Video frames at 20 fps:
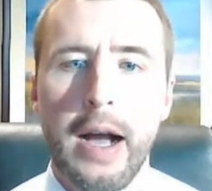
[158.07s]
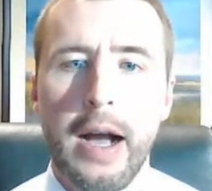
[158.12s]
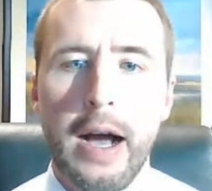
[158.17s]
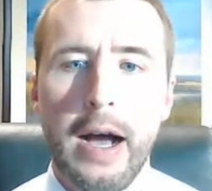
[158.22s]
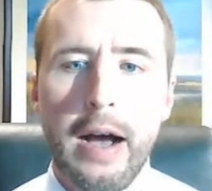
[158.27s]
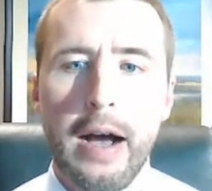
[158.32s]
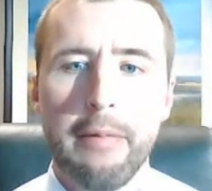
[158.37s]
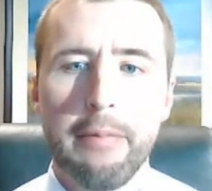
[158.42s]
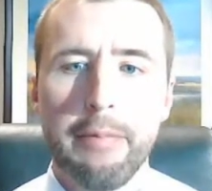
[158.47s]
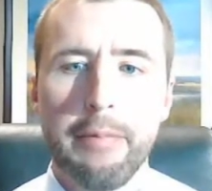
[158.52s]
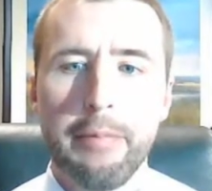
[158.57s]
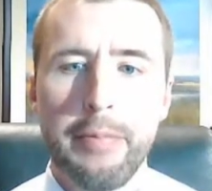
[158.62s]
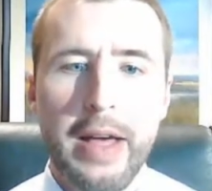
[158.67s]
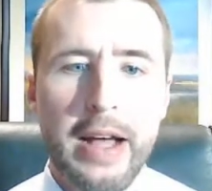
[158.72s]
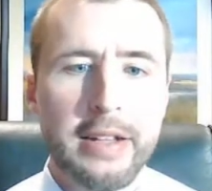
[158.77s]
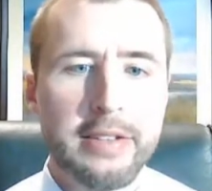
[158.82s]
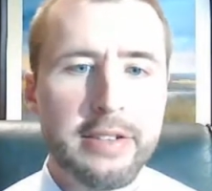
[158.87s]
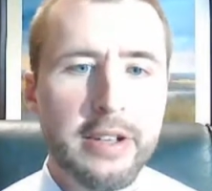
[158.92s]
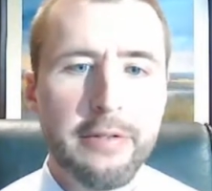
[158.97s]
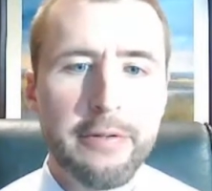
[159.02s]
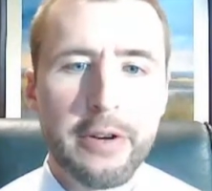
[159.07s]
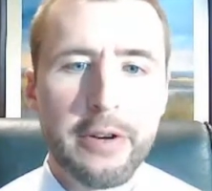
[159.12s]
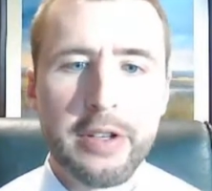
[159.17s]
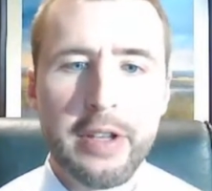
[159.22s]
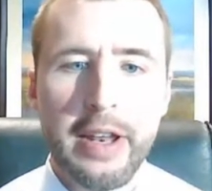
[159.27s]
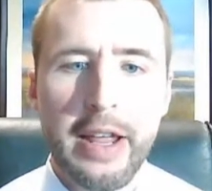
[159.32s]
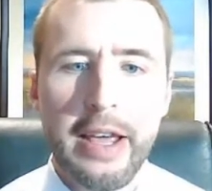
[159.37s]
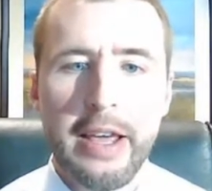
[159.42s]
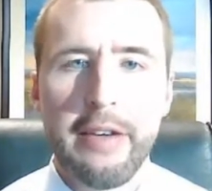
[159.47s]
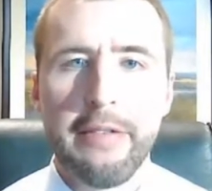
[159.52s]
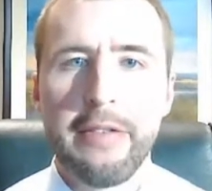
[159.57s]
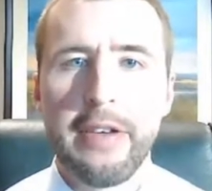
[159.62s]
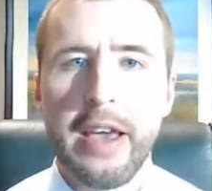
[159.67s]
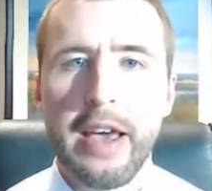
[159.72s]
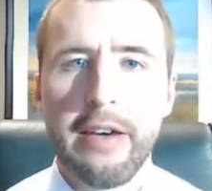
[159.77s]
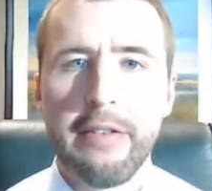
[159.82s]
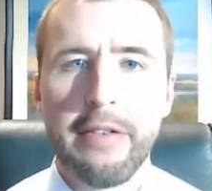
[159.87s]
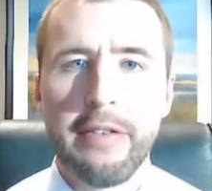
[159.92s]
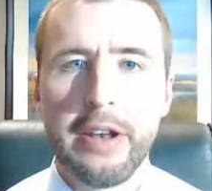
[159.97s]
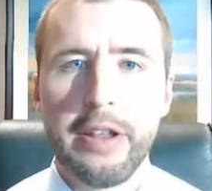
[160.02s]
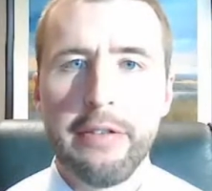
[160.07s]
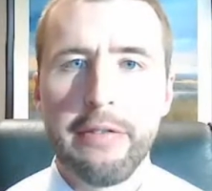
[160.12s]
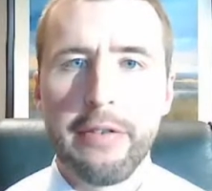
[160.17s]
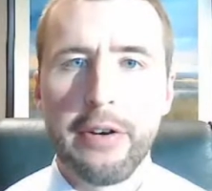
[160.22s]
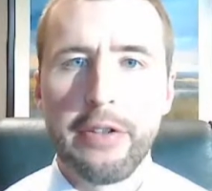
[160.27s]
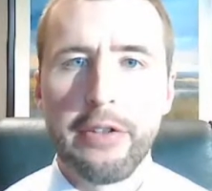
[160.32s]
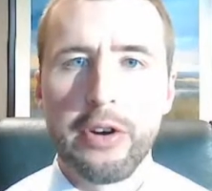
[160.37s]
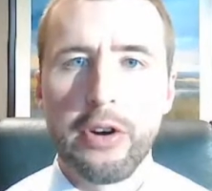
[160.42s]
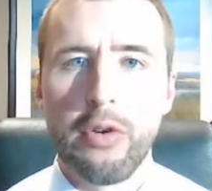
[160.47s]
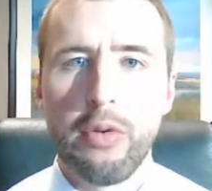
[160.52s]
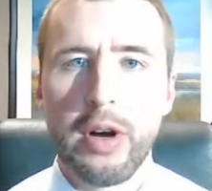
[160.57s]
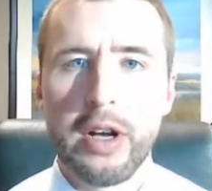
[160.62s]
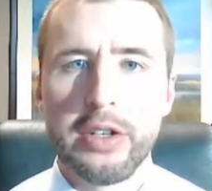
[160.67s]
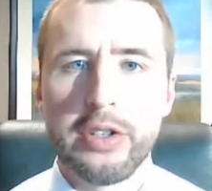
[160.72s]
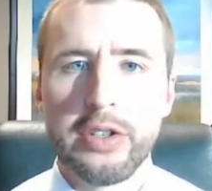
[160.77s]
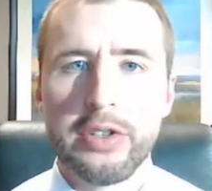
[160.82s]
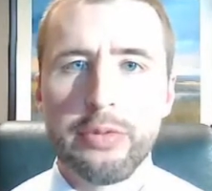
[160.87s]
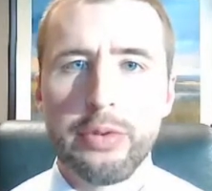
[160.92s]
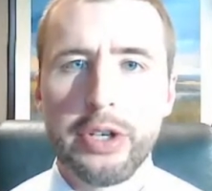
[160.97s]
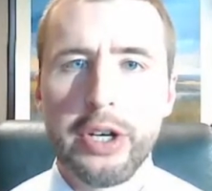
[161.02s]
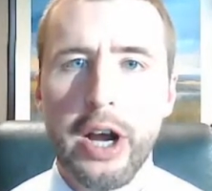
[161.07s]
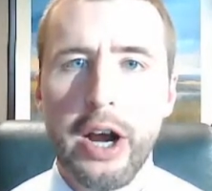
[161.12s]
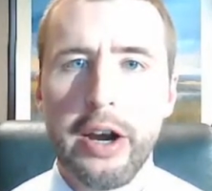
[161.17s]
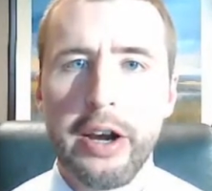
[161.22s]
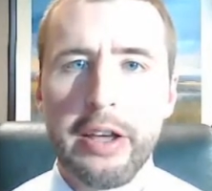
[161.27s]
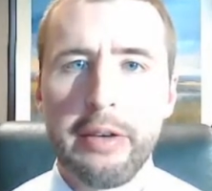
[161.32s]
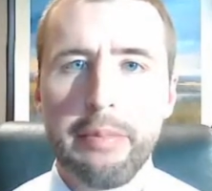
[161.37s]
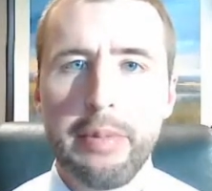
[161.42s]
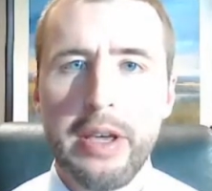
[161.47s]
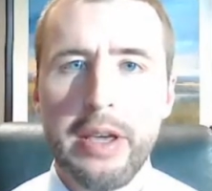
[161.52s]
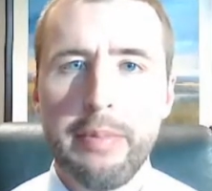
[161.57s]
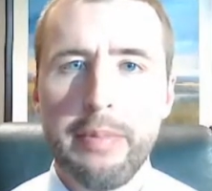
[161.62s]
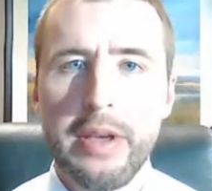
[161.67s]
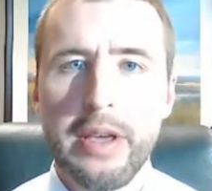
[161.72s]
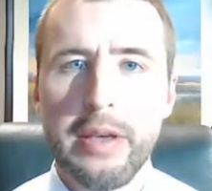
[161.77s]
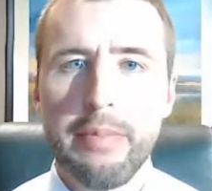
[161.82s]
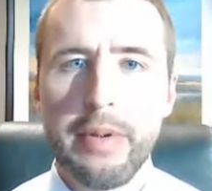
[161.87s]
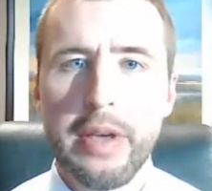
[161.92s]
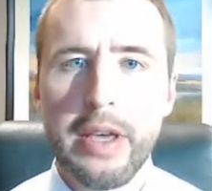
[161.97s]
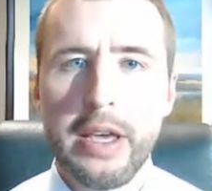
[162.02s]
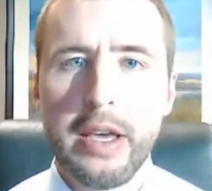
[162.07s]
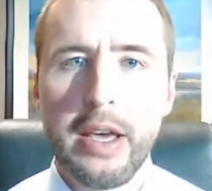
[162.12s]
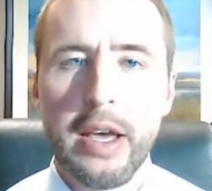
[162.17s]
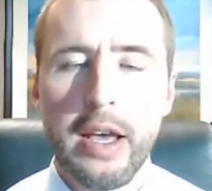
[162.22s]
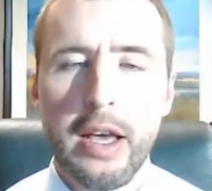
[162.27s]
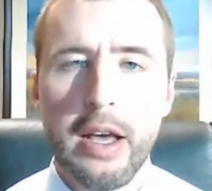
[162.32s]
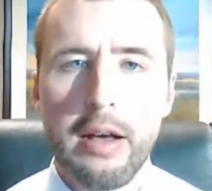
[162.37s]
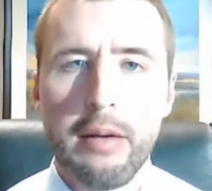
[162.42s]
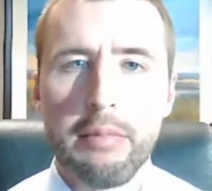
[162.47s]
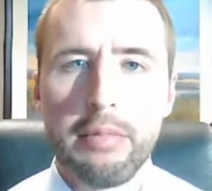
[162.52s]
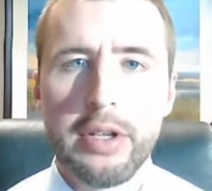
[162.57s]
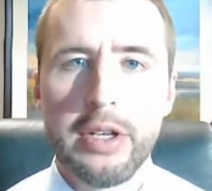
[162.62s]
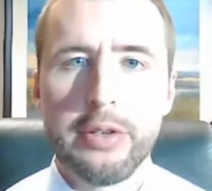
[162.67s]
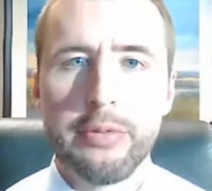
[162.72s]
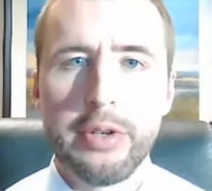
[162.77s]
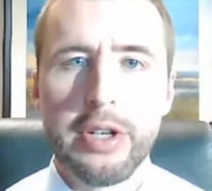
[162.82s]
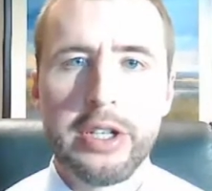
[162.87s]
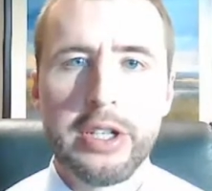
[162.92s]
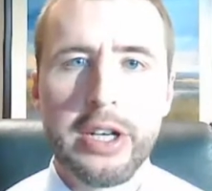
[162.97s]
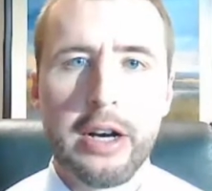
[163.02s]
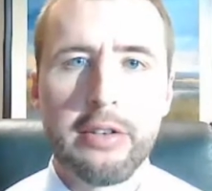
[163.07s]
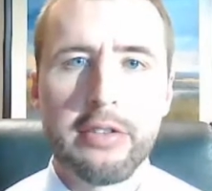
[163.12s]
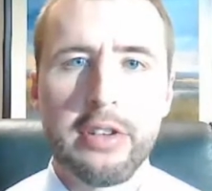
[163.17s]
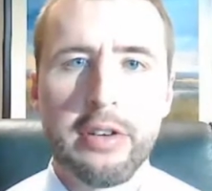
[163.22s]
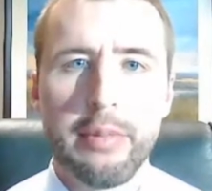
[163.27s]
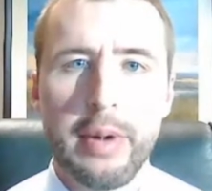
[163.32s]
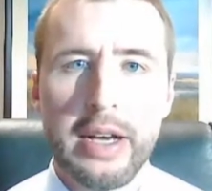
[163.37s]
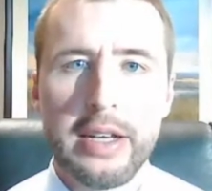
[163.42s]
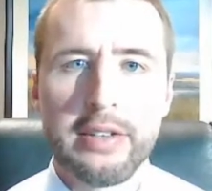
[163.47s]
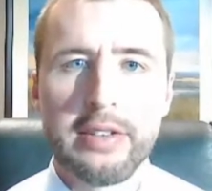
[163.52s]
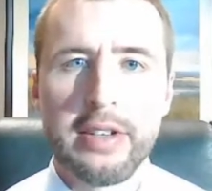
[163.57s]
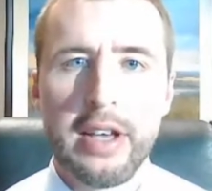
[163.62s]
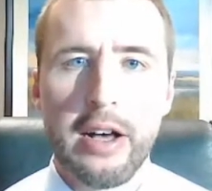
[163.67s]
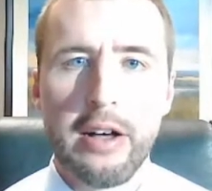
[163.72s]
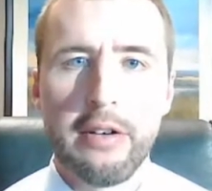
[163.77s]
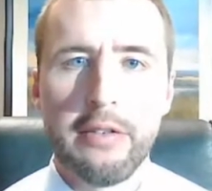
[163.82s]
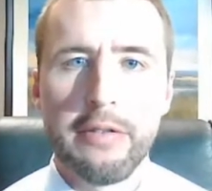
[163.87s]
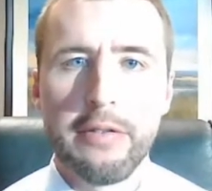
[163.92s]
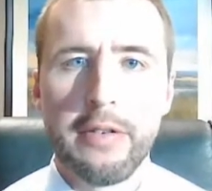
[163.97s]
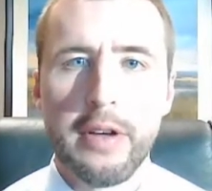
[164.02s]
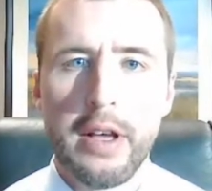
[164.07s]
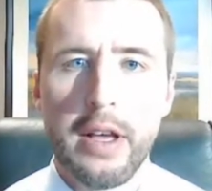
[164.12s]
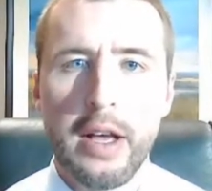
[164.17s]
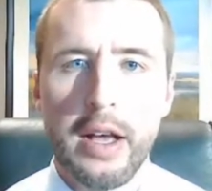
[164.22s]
time. That's it for today. If you have any further questions regarding PPP, please reach out to myself.